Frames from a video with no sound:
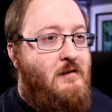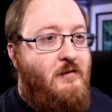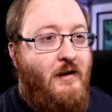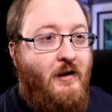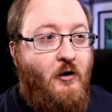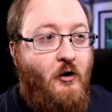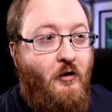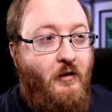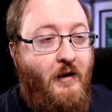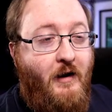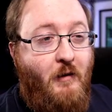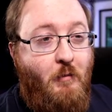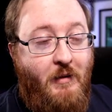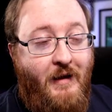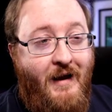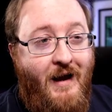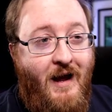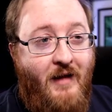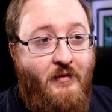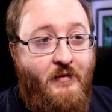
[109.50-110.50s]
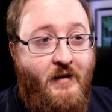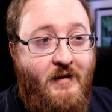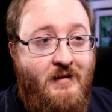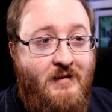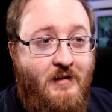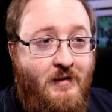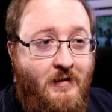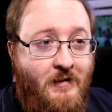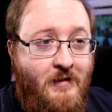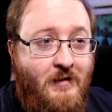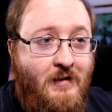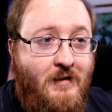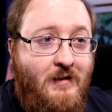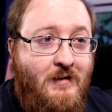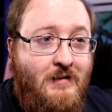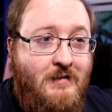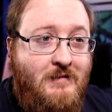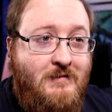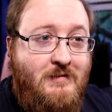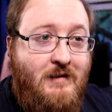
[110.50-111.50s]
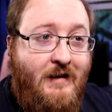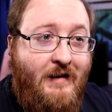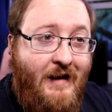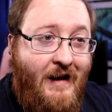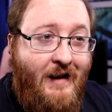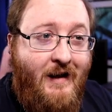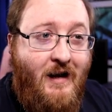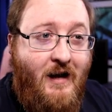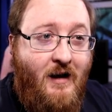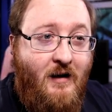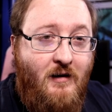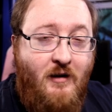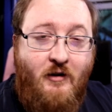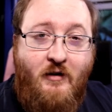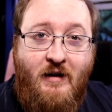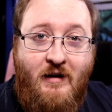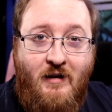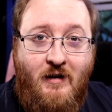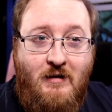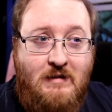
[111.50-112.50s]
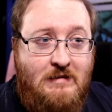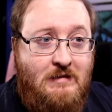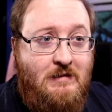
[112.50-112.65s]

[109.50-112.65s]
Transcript: They currently play at the Genk Arena.